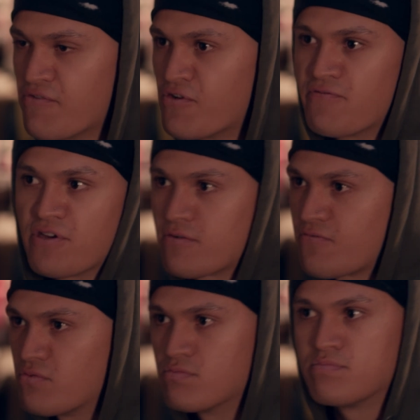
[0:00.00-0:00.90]

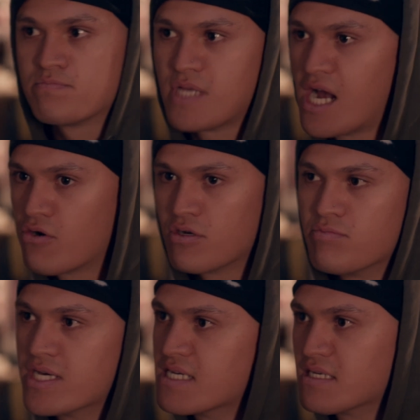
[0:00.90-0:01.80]
everything from
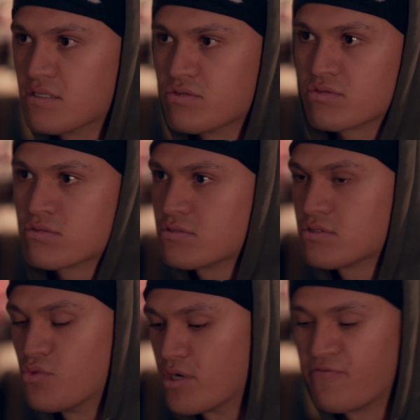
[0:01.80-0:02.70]
R&B and
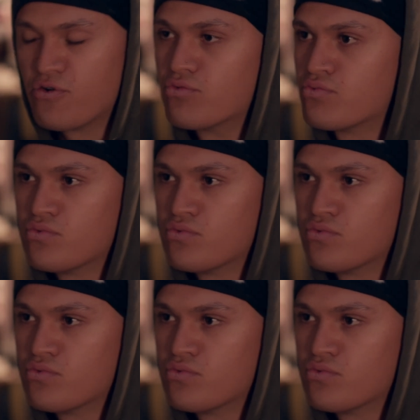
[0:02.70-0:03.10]
whatever